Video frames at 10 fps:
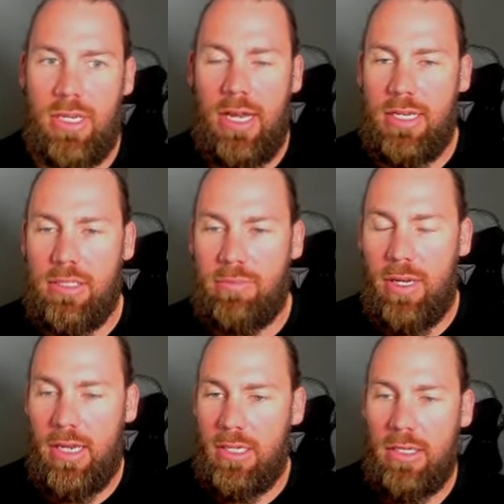that is.
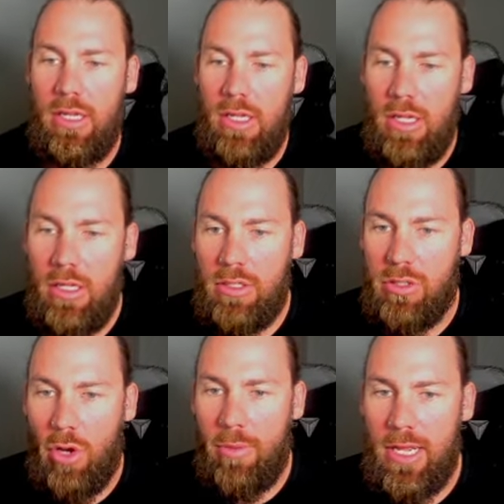But there's
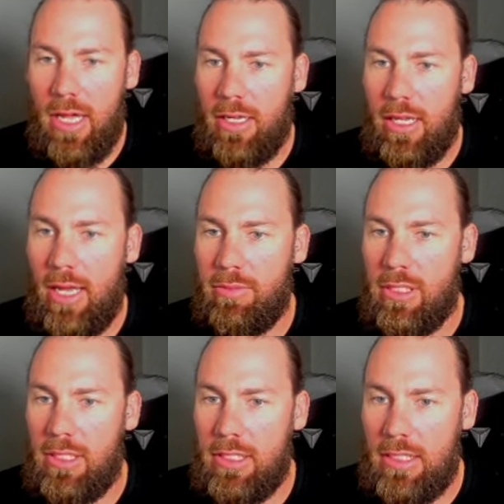so many other games,
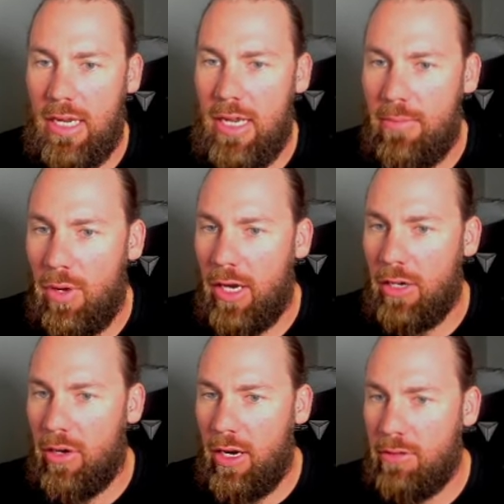as you can see here,
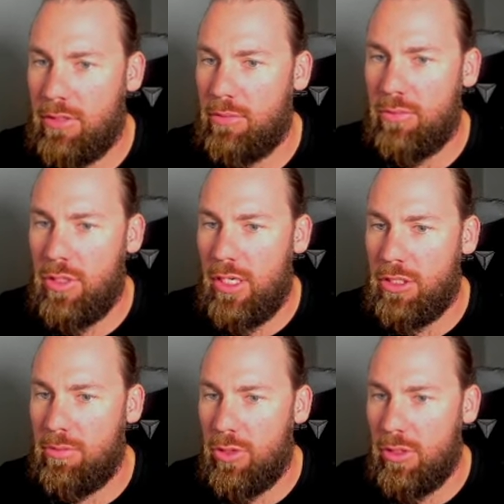Minecraft, some
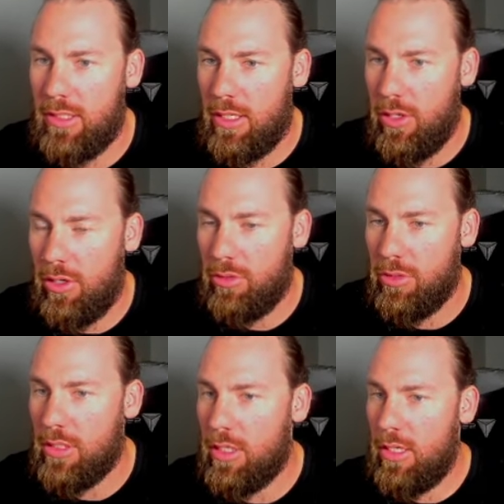Ninja Mutant
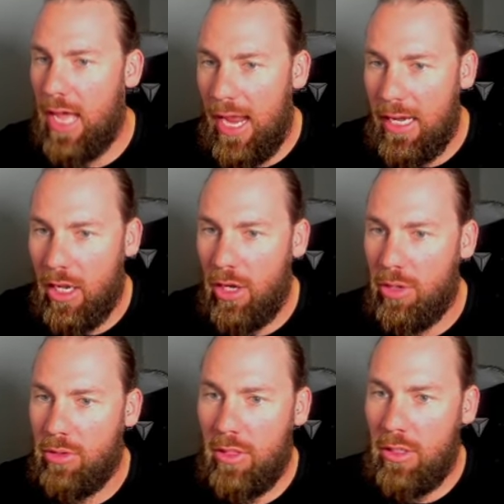Turtles,
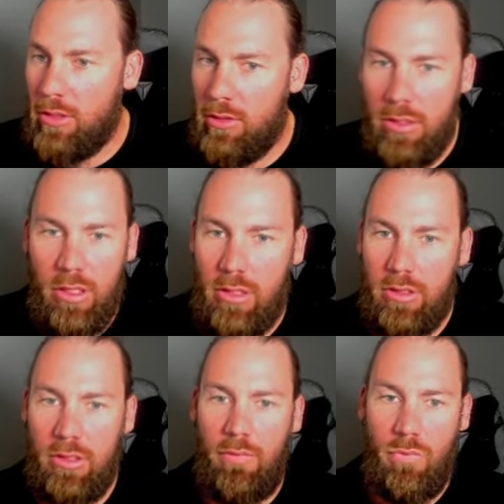Halo,
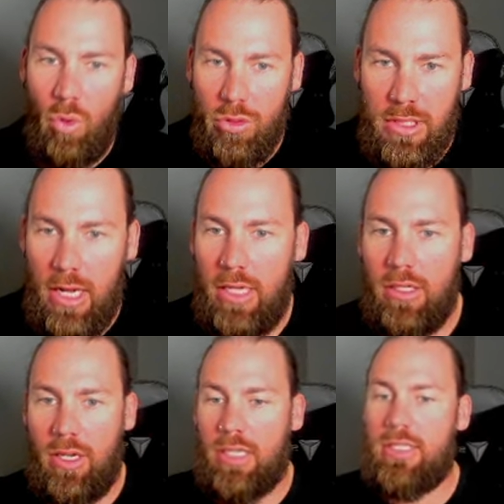Forza,
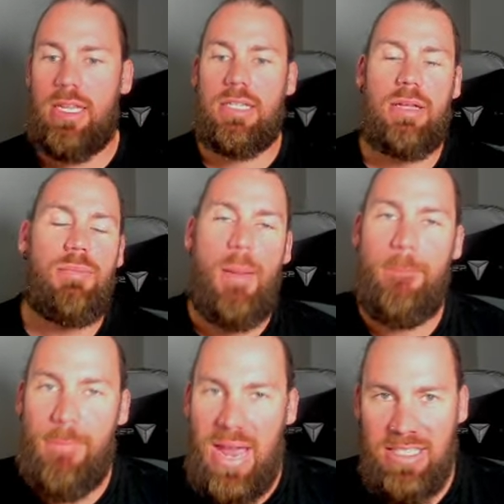like there's some
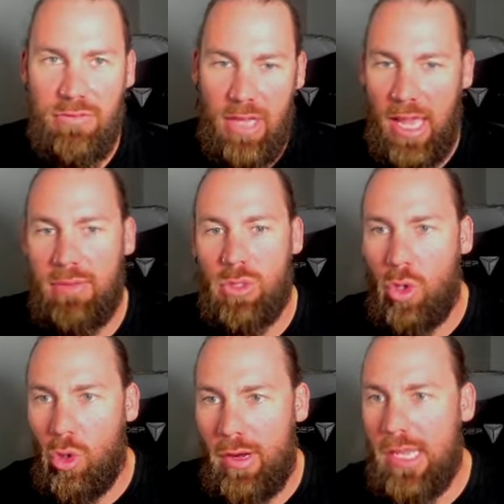massive games
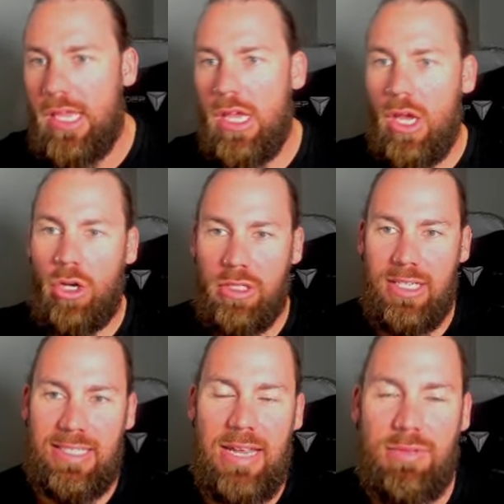already onto the
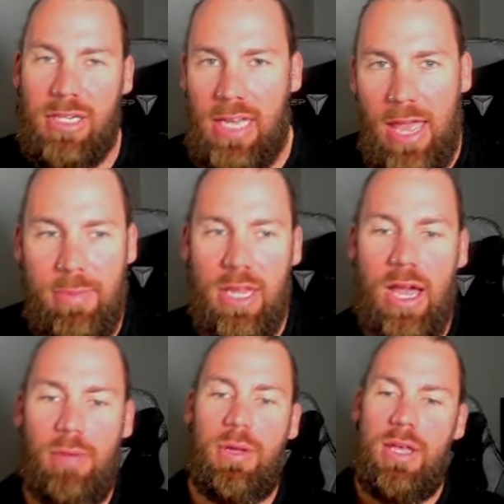Samsung gaming
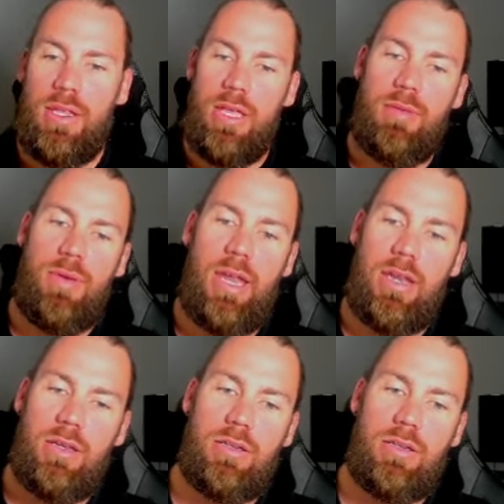hub. Think about,